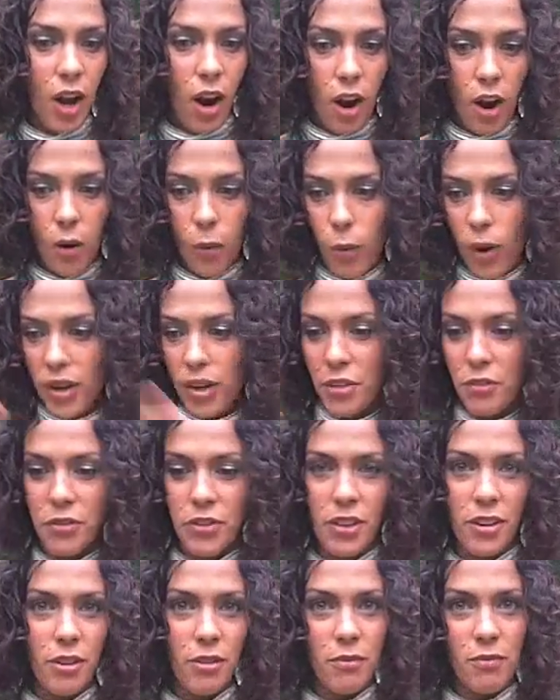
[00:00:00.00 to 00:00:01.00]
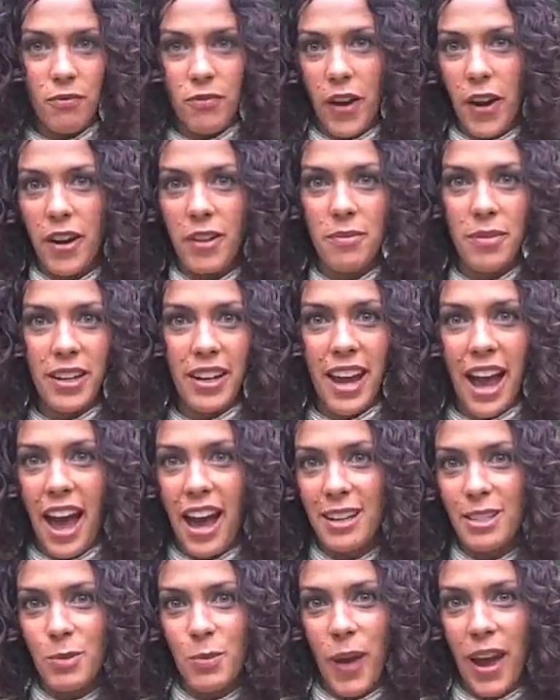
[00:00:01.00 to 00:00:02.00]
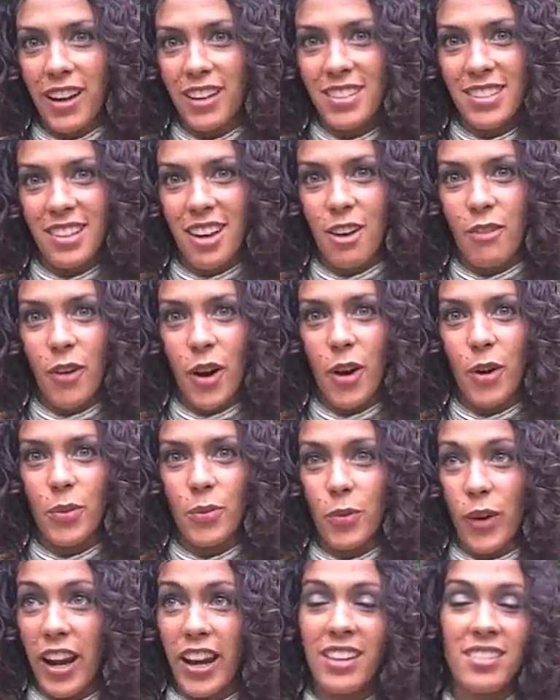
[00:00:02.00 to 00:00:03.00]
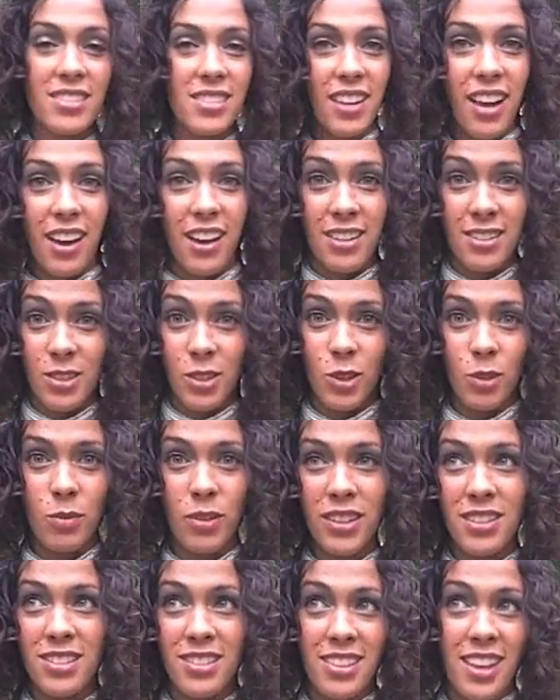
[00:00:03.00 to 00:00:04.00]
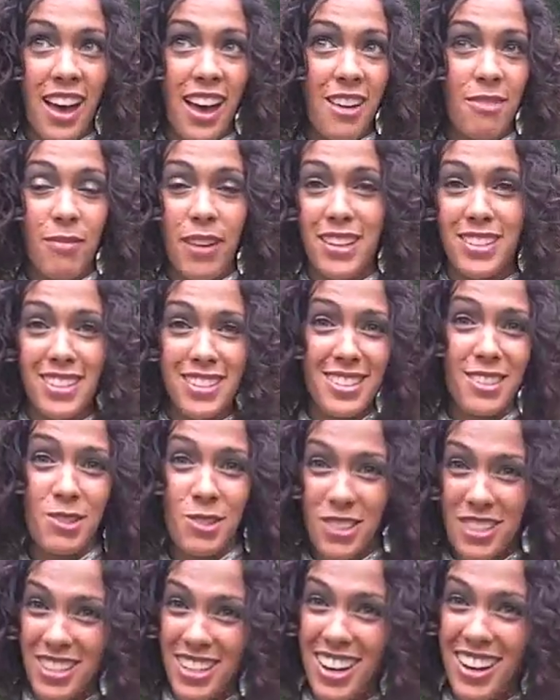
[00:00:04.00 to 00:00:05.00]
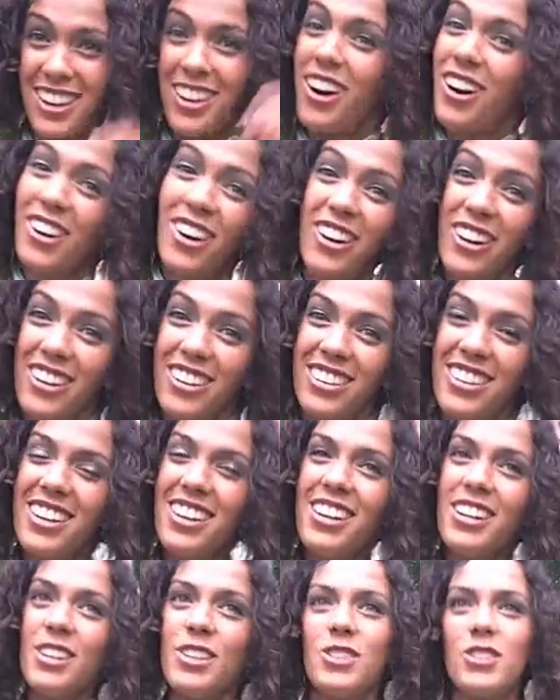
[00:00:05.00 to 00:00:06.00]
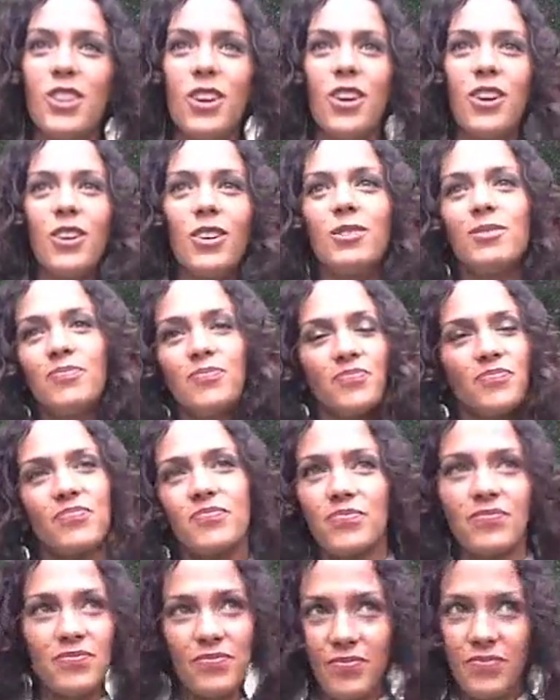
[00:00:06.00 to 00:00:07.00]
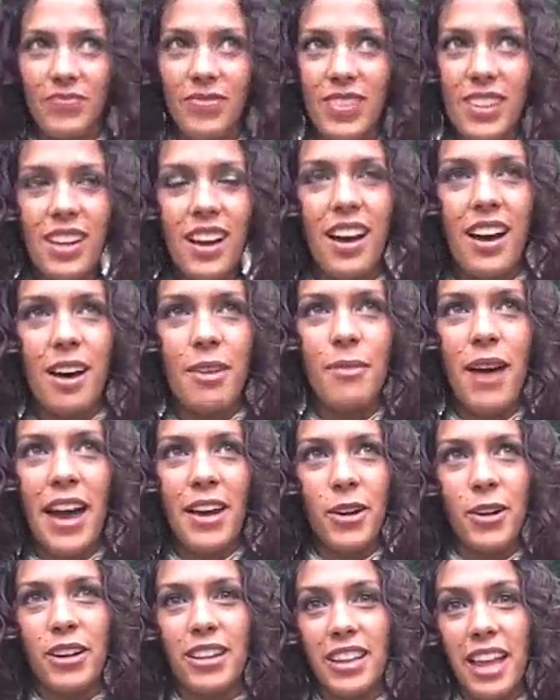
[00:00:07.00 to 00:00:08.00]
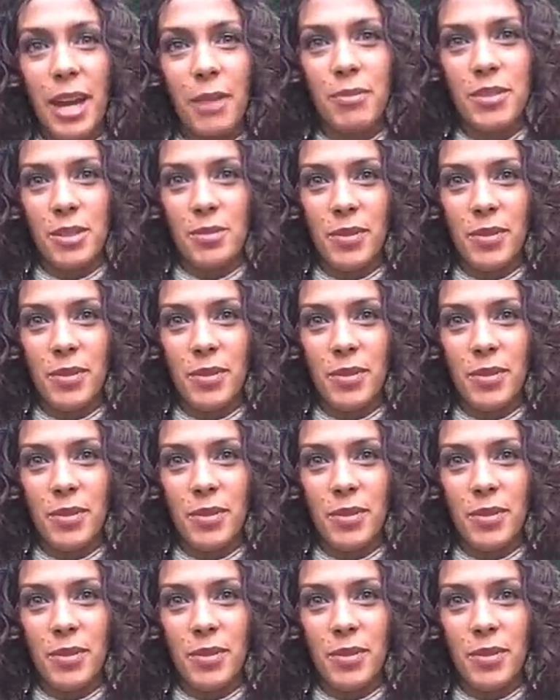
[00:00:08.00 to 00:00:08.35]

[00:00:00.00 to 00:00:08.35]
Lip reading: are one of the very many aspects of our race as humans that makes us interesting on Earth. So, I don't claim